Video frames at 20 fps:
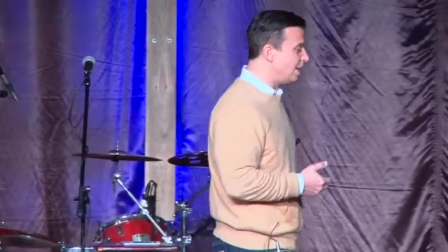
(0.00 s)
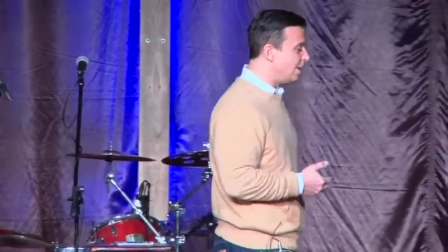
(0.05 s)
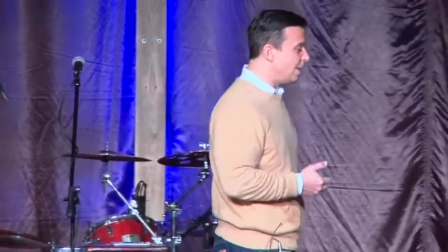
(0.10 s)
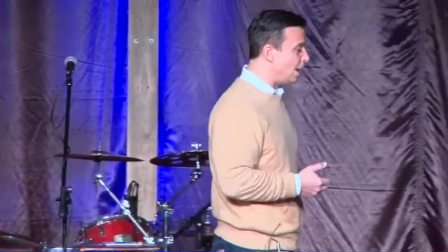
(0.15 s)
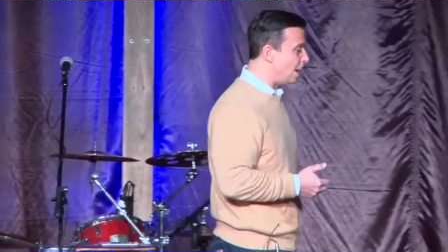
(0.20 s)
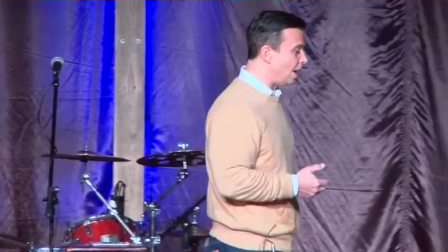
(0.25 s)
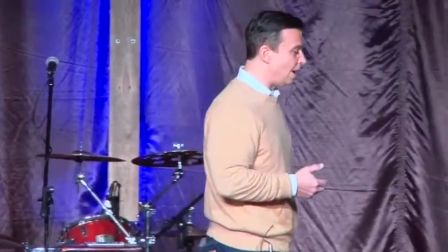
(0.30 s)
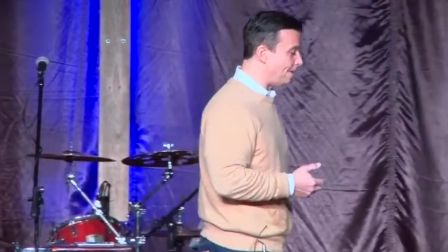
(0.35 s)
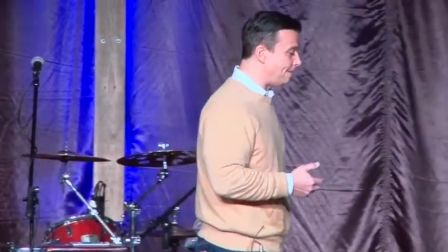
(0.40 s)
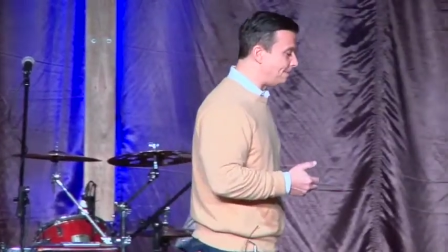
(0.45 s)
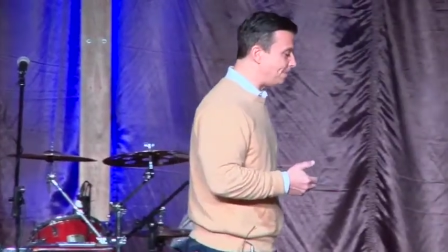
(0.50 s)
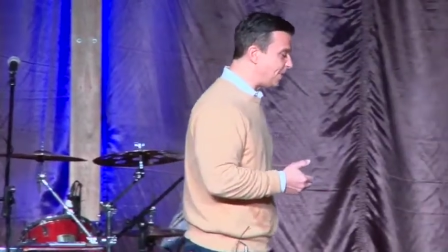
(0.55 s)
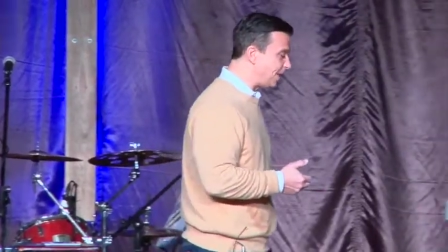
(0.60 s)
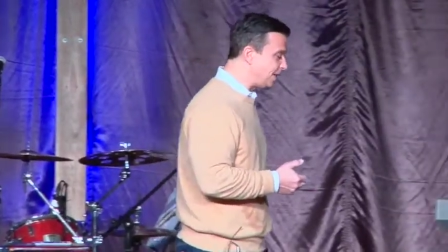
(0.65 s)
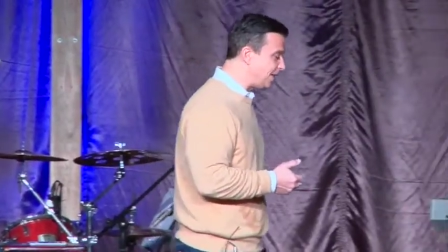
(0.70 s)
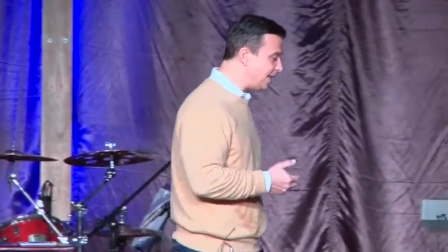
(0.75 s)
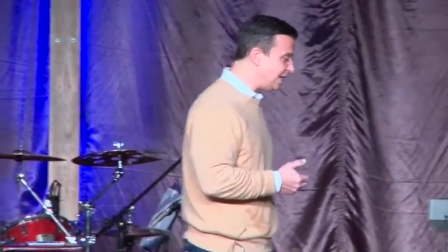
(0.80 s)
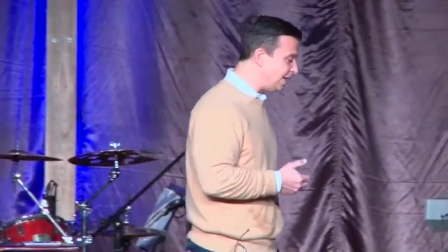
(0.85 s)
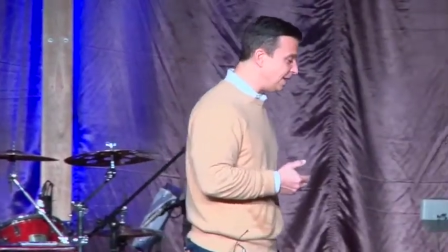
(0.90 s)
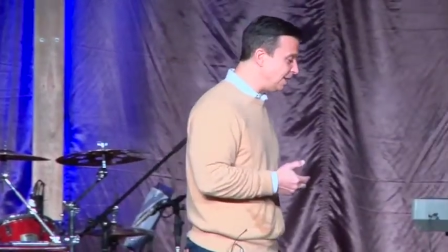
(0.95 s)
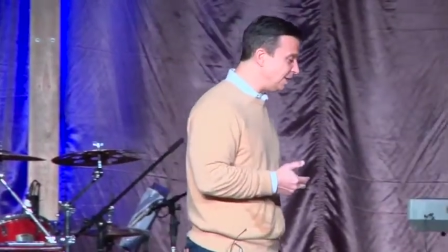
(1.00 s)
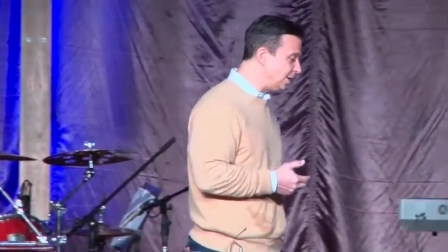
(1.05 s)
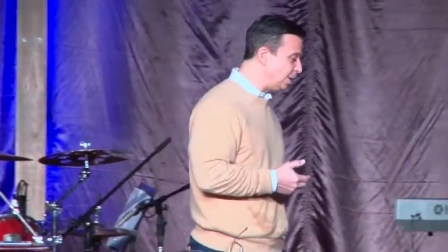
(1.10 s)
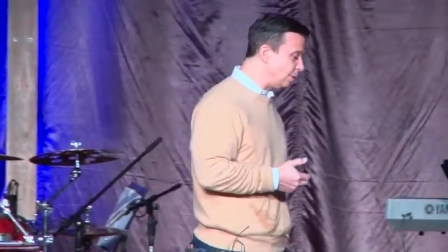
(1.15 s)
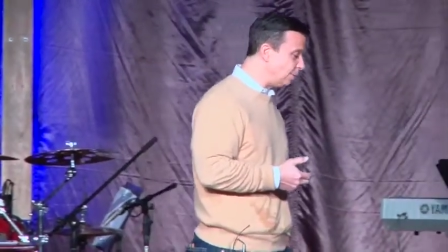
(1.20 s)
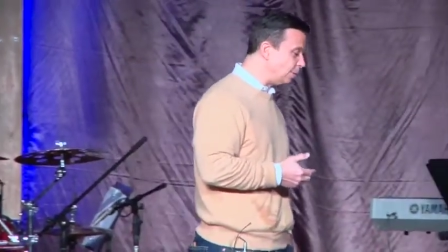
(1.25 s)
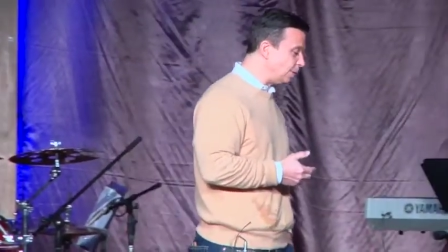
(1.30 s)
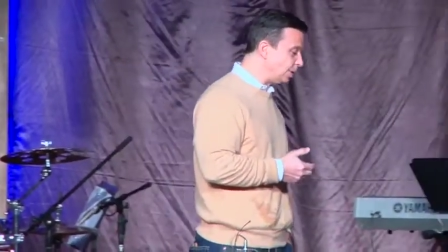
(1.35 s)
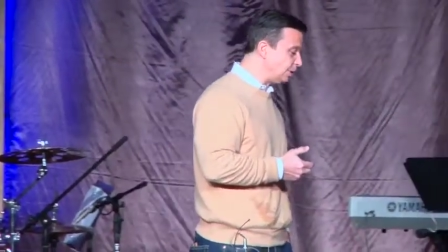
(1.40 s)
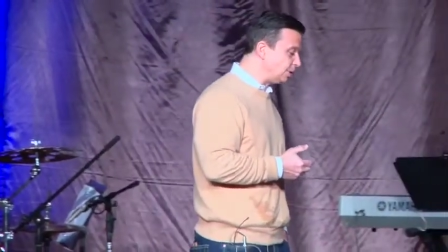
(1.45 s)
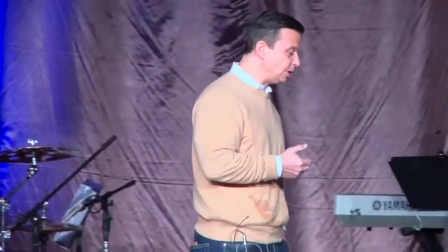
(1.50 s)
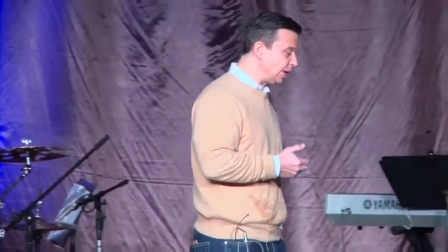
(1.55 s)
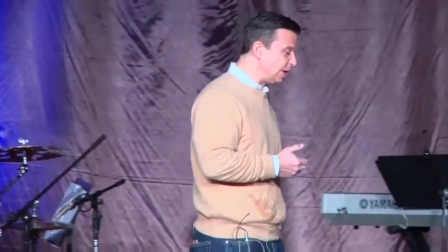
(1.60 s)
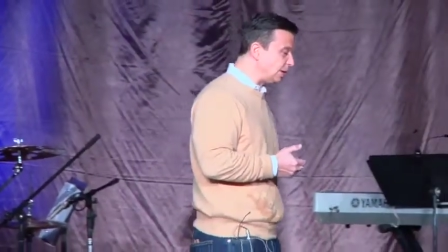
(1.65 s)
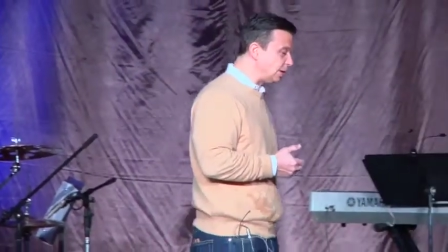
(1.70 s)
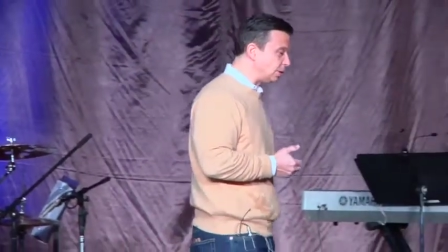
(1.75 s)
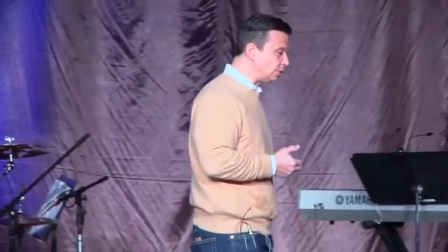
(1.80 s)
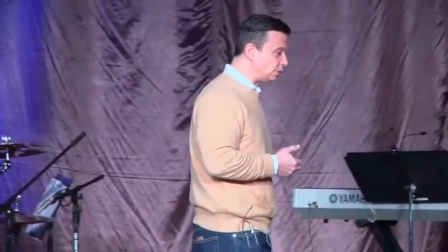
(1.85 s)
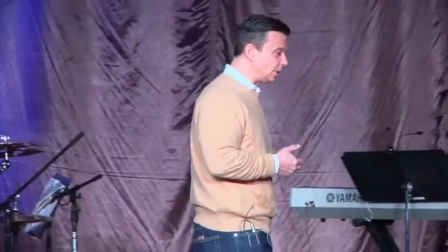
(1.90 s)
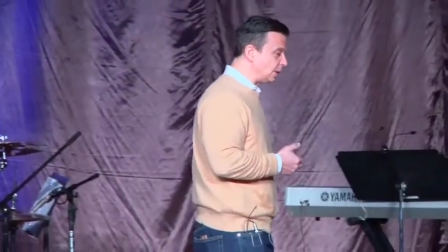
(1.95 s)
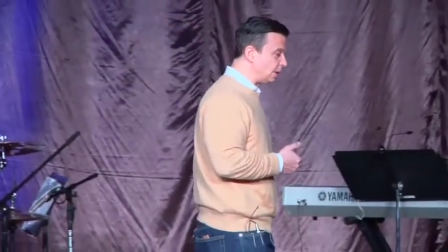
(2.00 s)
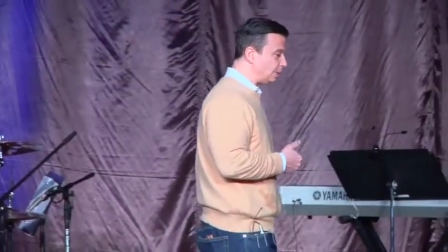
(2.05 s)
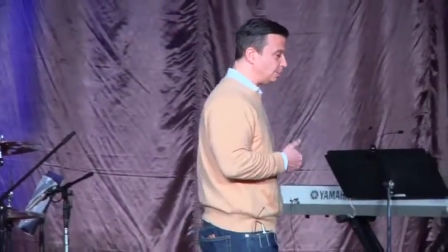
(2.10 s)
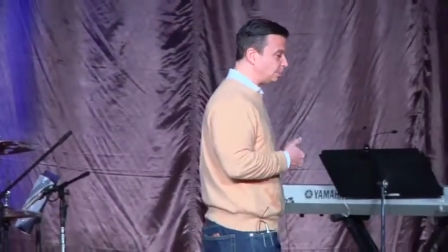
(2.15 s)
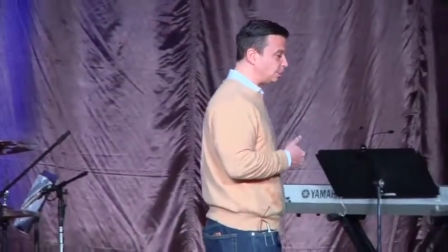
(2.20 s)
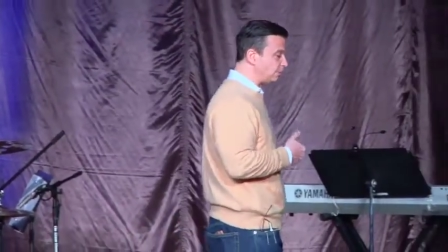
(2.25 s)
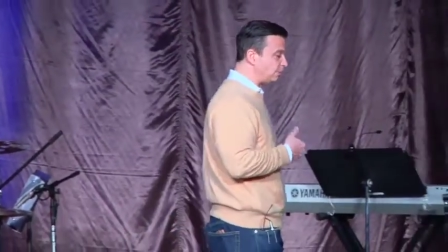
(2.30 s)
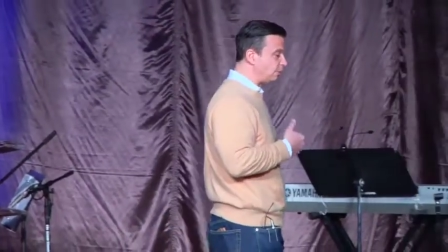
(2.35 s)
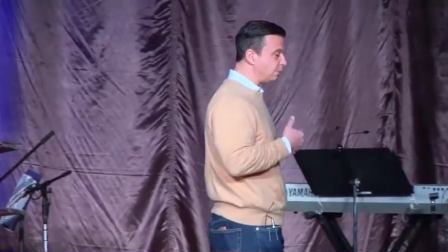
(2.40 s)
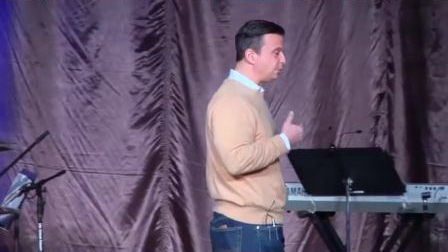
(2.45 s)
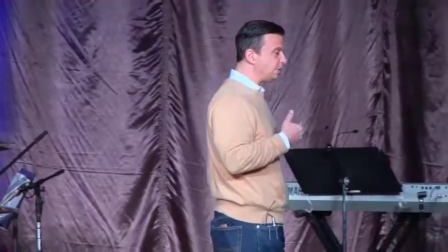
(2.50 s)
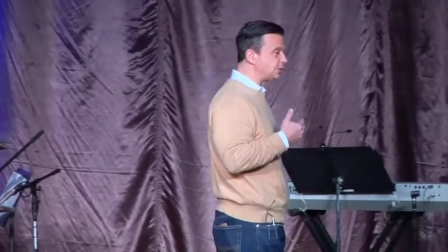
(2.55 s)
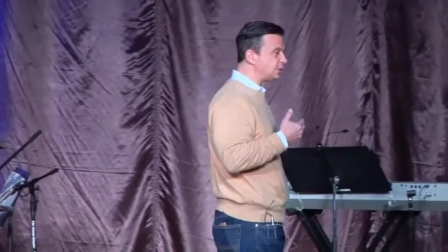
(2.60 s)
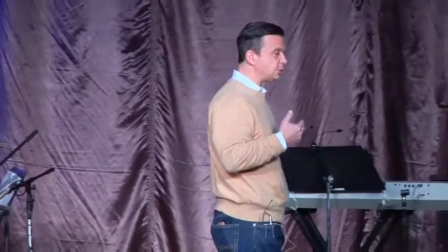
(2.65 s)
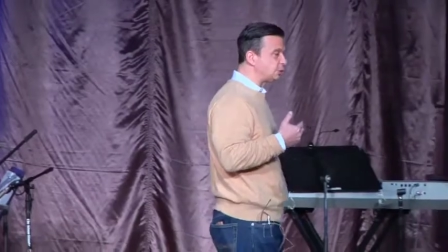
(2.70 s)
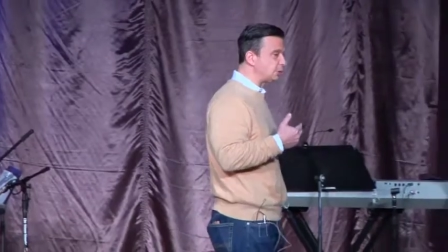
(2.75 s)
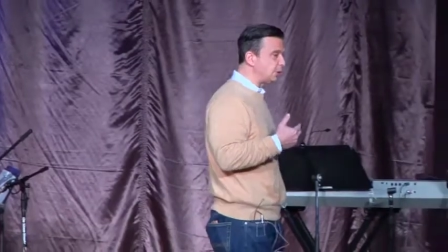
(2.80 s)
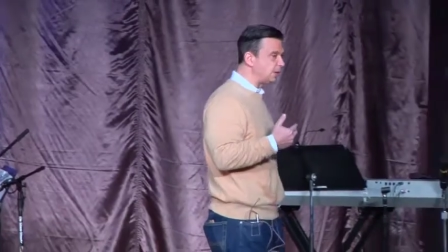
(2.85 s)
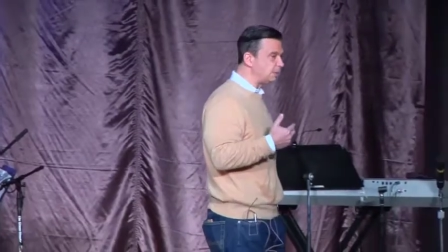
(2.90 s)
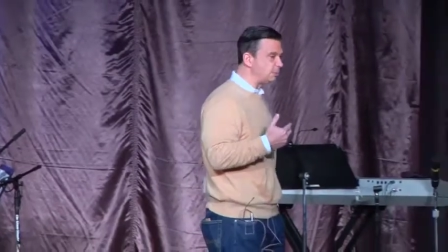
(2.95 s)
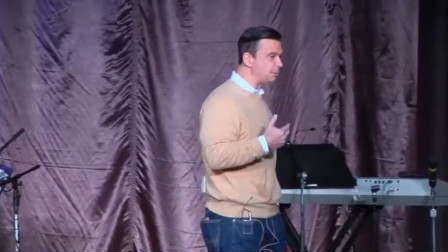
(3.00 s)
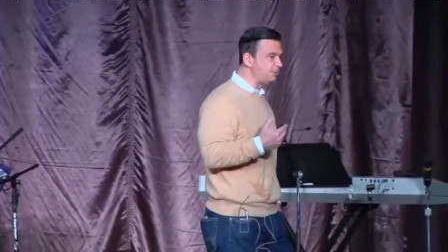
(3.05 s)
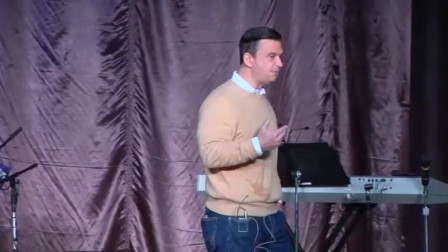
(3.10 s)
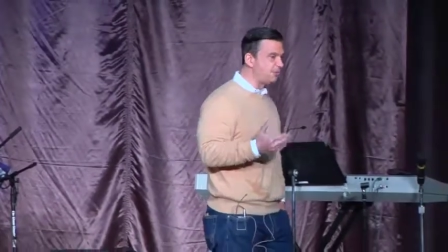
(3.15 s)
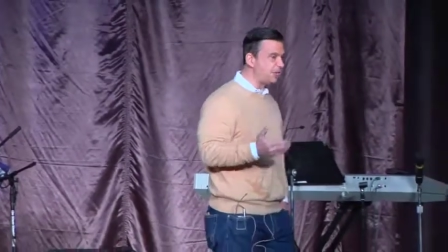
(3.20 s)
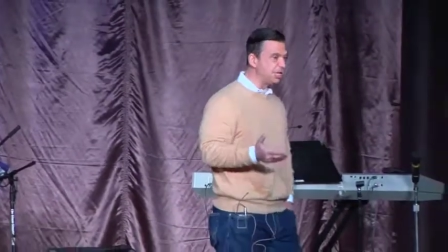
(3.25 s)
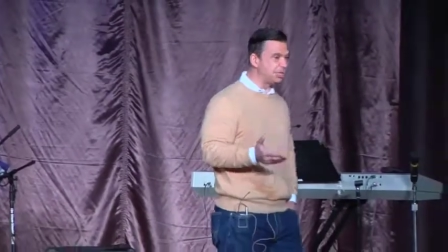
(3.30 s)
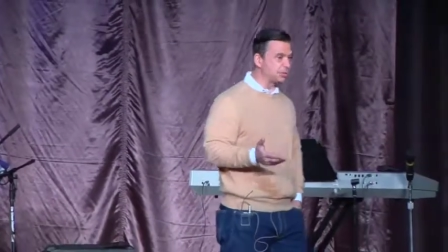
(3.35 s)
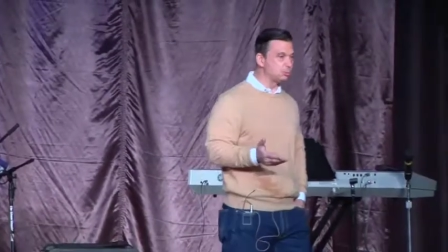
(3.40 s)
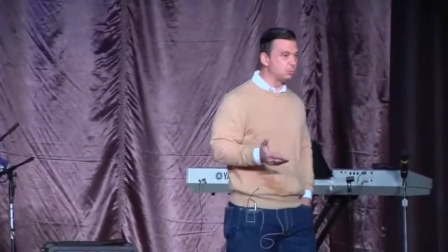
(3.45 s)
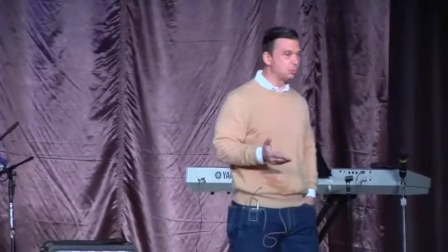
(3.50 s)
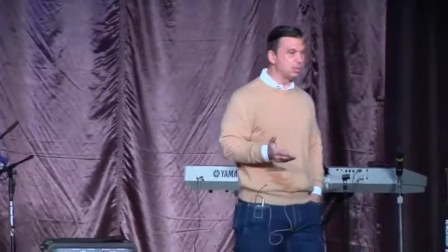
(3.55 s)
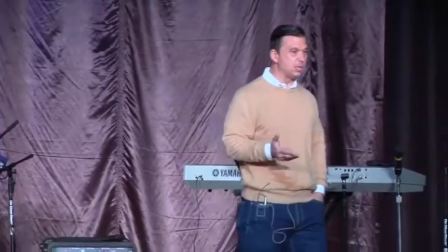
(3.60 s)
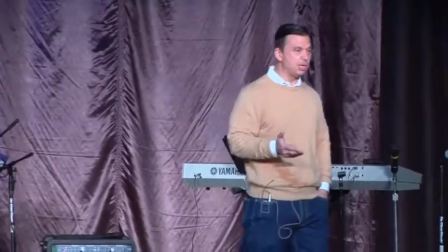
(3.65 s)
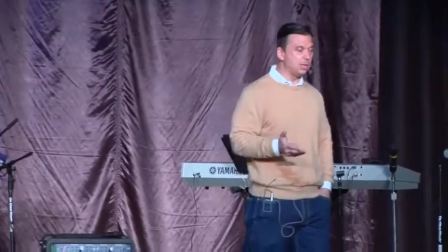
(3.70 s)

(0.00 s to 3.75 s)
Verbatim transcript: Um, that he would in, uh, perform these incredible feats where he